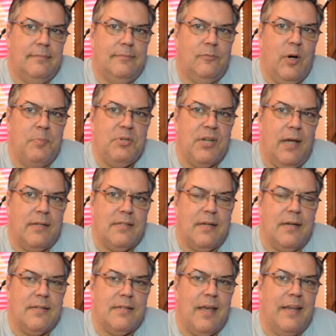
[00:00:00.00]
websites
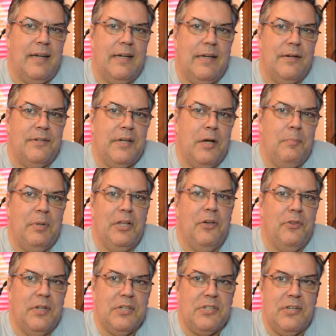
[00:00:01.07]
I cited here down
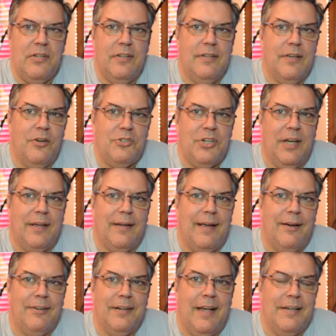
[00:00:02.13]
below this so you can go check it
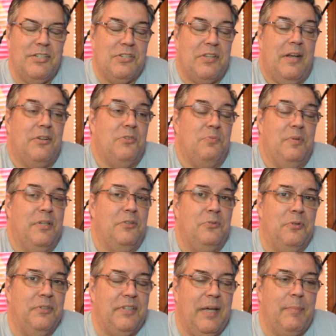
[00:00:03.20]
out. I just thought it was a really
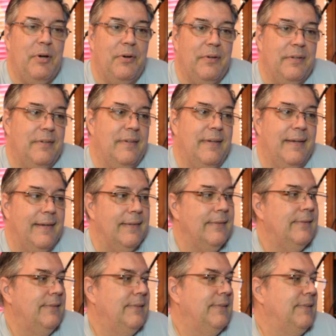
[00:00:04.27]
cool demo. And,
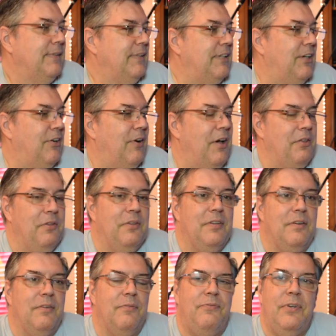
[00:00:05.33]
other
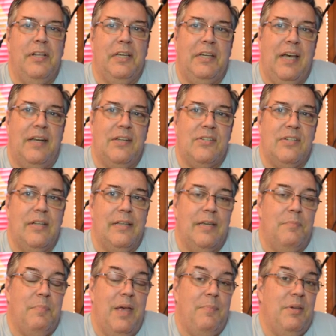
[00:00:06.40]
than feeling kind of silly
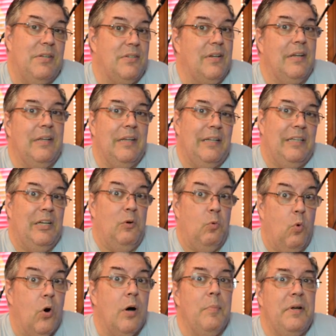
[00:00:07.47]
and maybe it's going to get a little
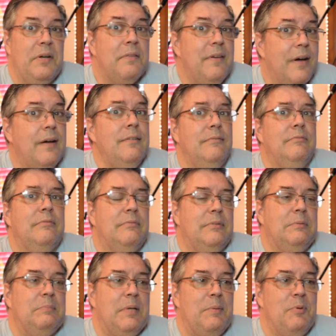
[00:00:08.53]
warm under there,
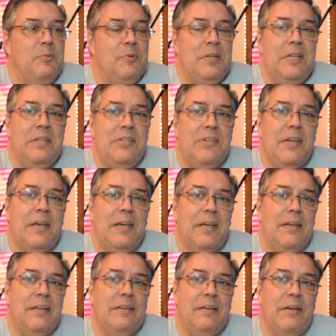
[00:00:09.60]
maybe we need
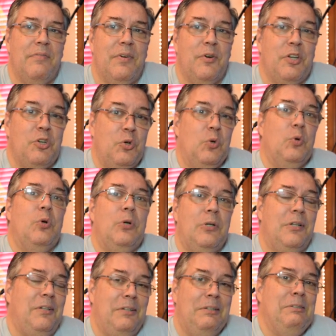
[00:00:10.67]
a very
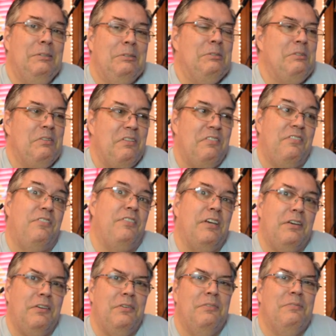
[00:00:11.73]
cool,
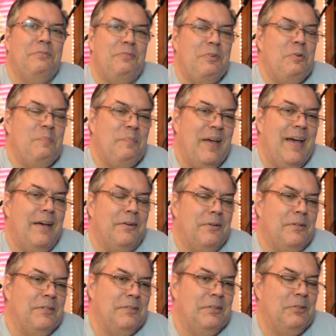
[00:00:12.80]
thick foam pad
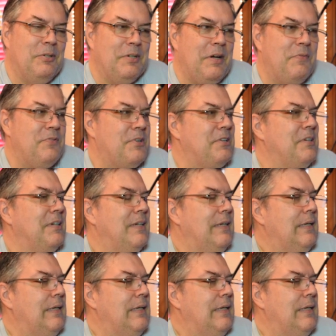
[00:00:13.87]
or comforter.